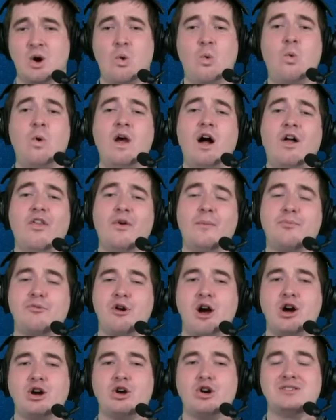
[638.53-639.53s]
Will the
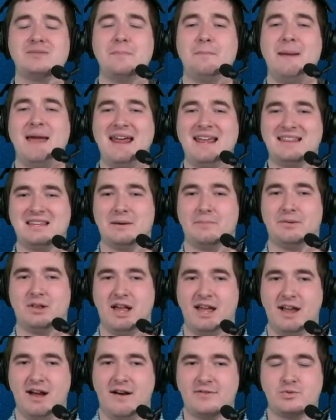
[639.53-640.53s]
Broncos make the
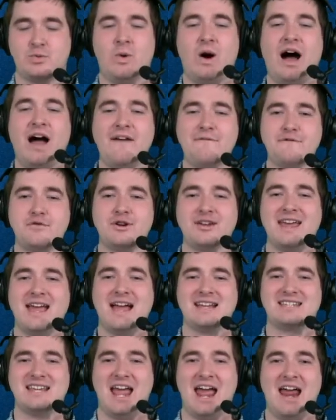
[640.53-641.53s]
playoffs? Why for
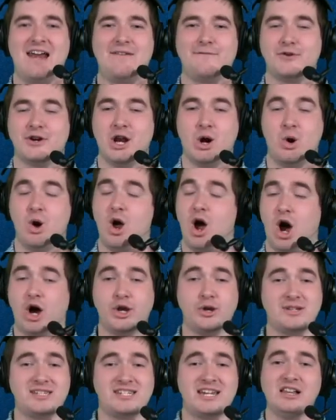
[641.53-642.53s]
yes and for no? Are
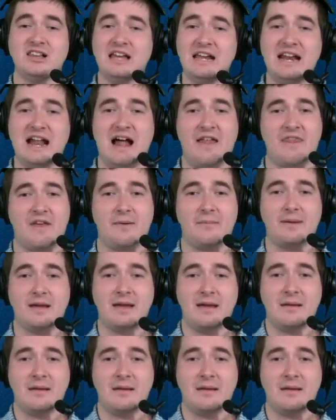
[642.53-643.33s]
you still in on them?